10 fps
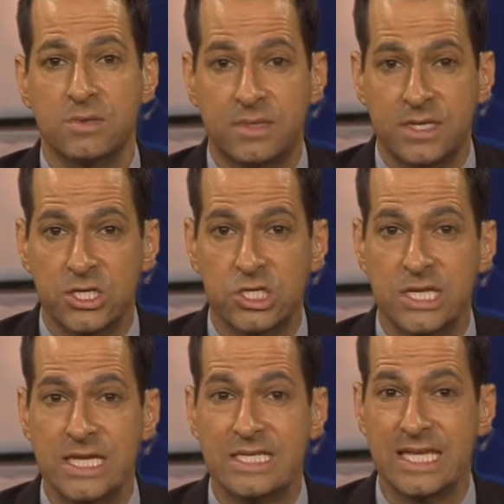the petition
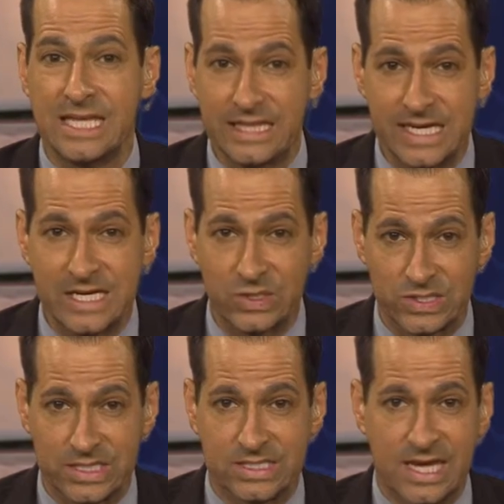is illegal
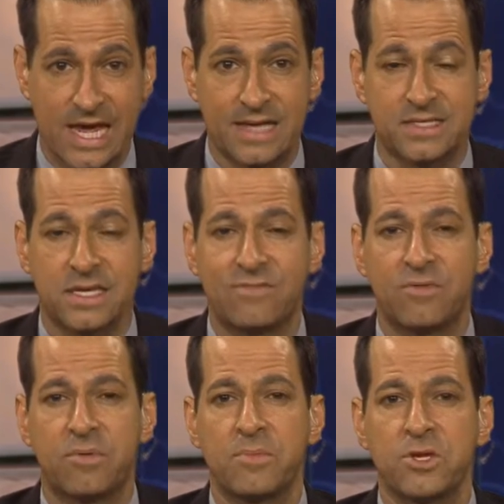since he hasn't given
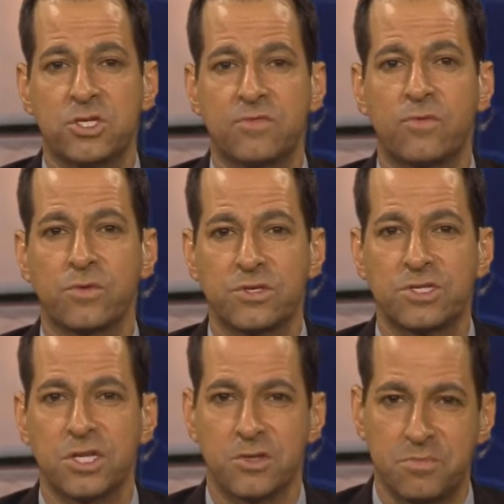permission for the
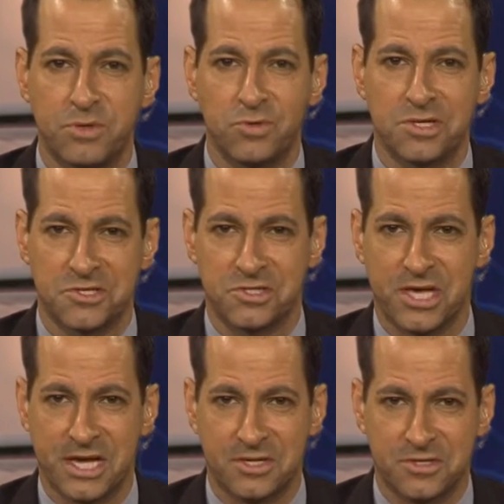city to build on his
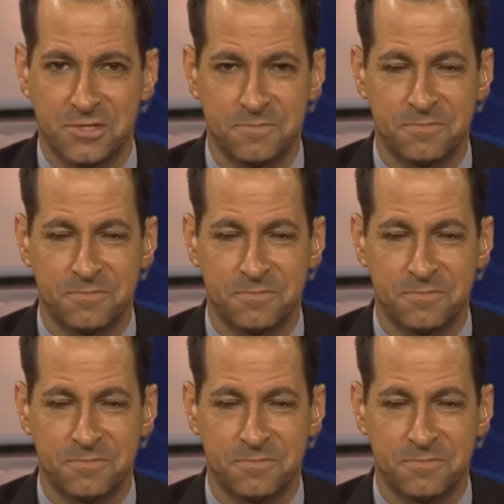land.